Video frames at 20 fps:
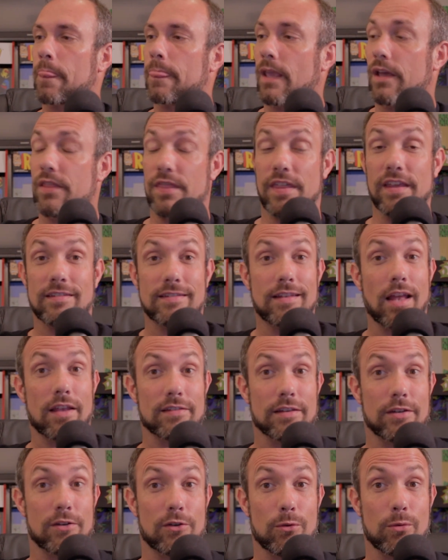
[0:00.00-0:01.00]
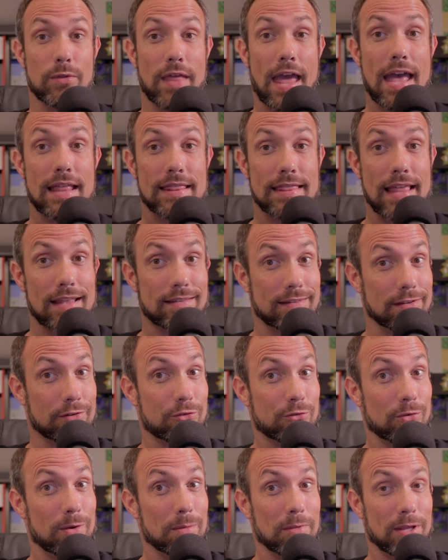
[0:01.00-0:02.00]
this doesn't do that. That's
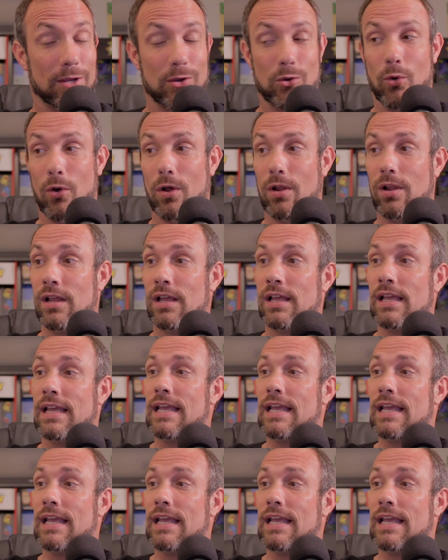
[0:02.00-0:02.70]
extremely cool.